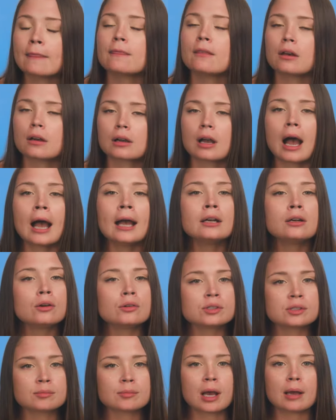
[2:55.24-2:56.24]
And look, I know
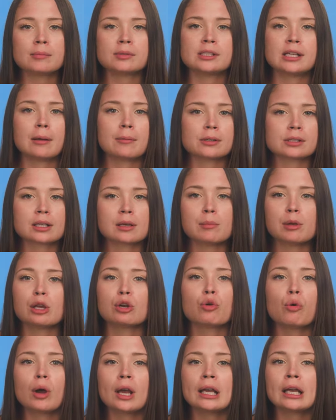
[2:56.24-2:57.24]
sometimes neighbors can be
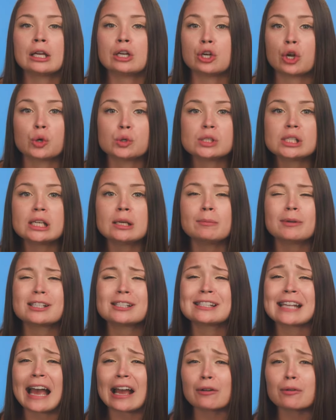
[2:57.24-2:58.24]
annoying and nosy,
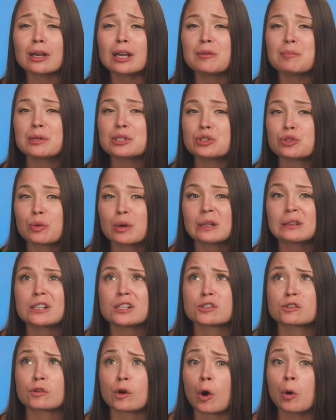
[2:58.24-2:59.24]
but Zachary had been doing
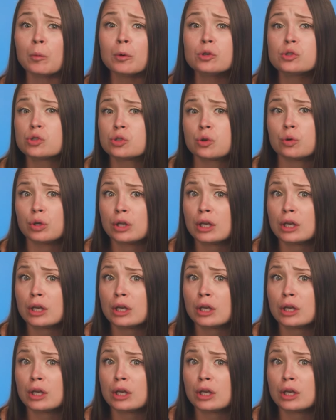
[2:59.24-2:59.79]
this for almost almost two